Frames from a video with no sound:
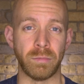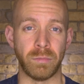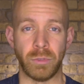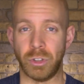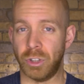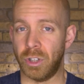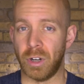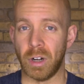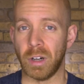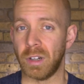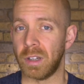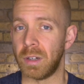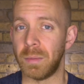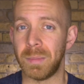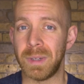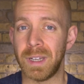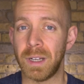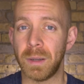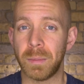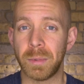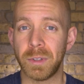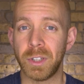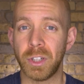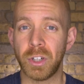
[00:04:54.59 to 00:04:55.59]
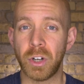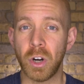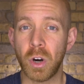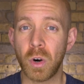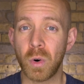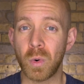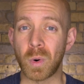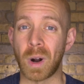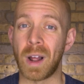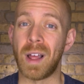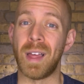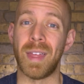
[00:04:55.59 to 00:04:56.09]
you're not going to be able to
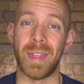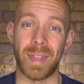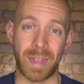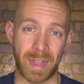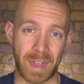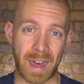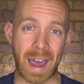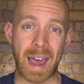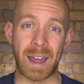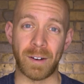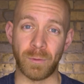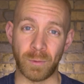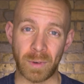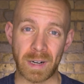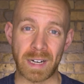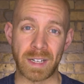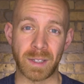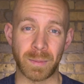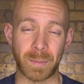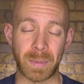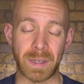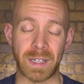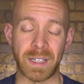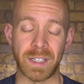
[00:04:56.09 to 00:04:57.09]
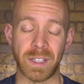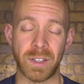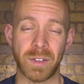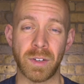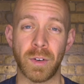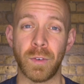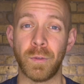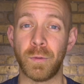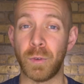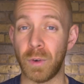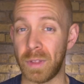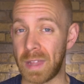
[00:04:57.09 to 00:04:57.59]
go that race pace
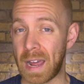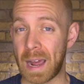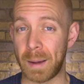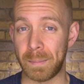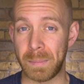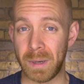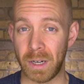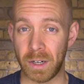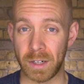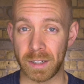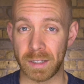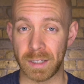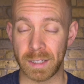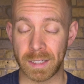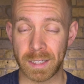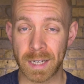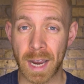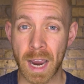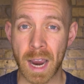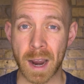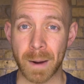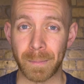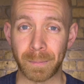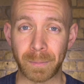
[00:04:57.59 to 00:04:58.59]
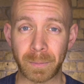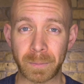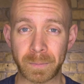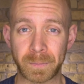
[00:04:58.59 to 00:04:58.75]
for that period of time.